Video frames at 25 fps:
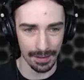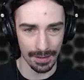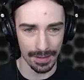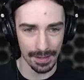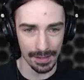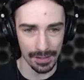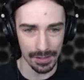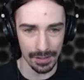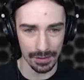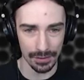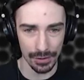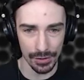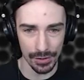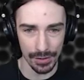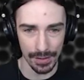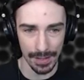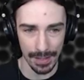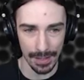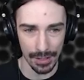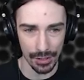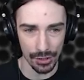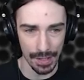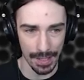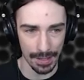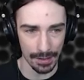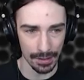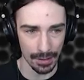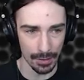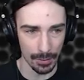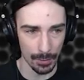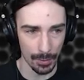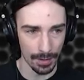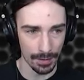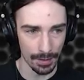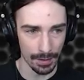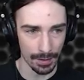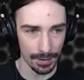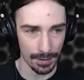This looks like shallow
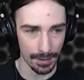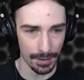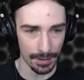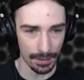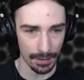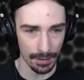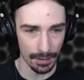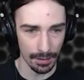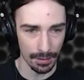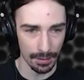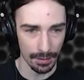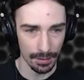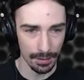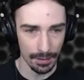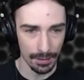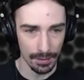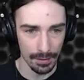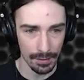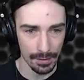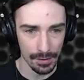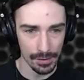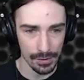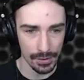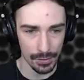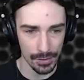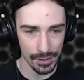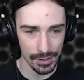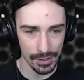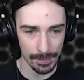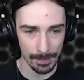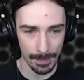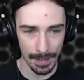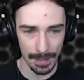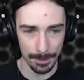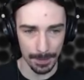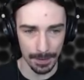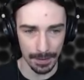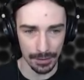water here, so this
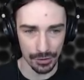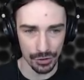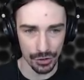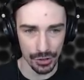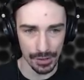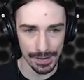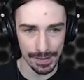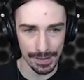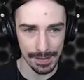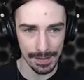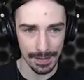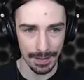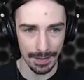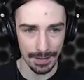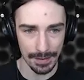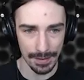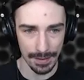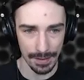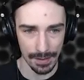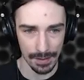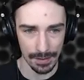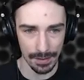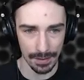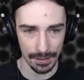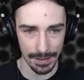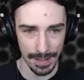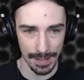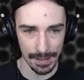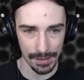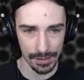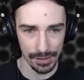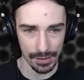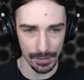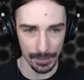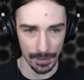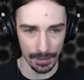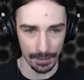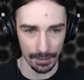might be just as easy as the
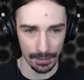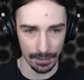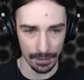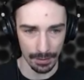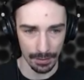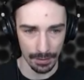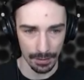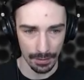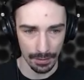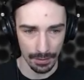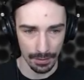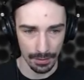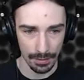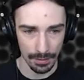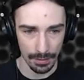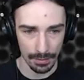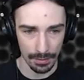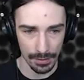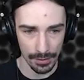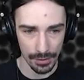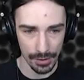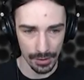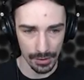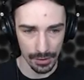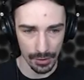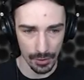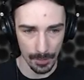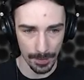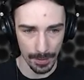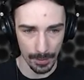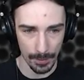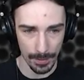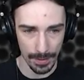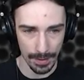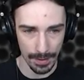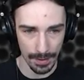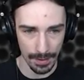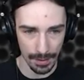last one. Let's just hope that
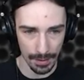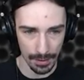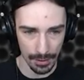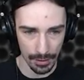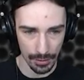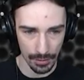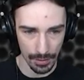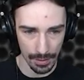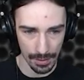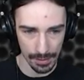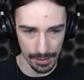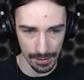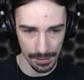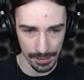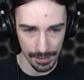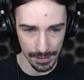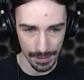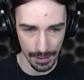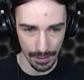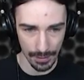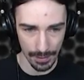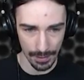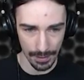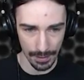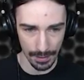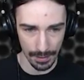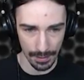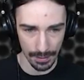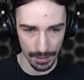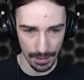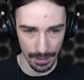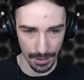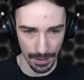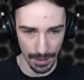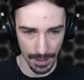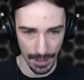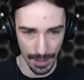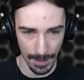we can get across this area.
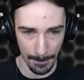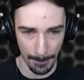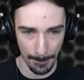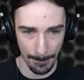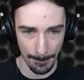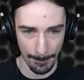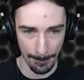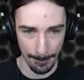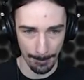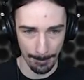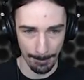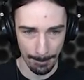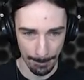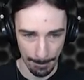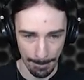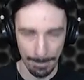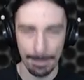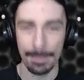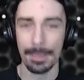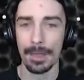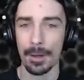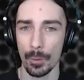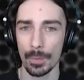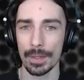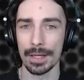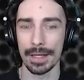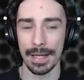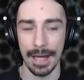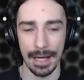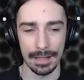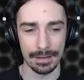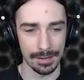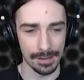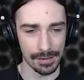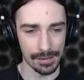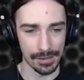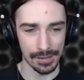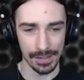Yep, we got
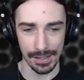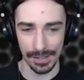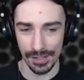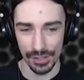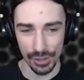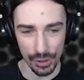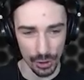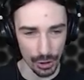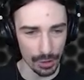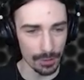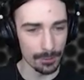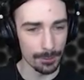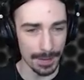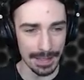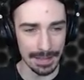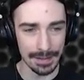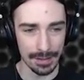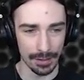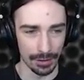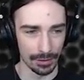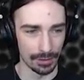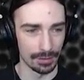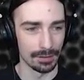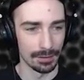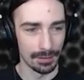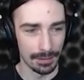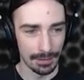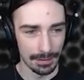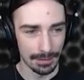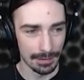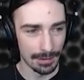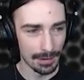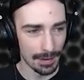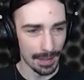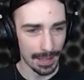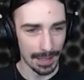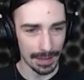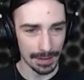this. This is a good vehicle.
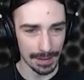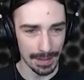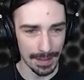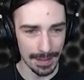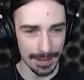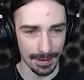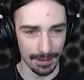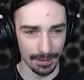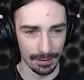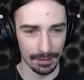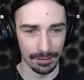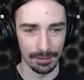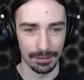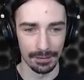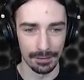I like it.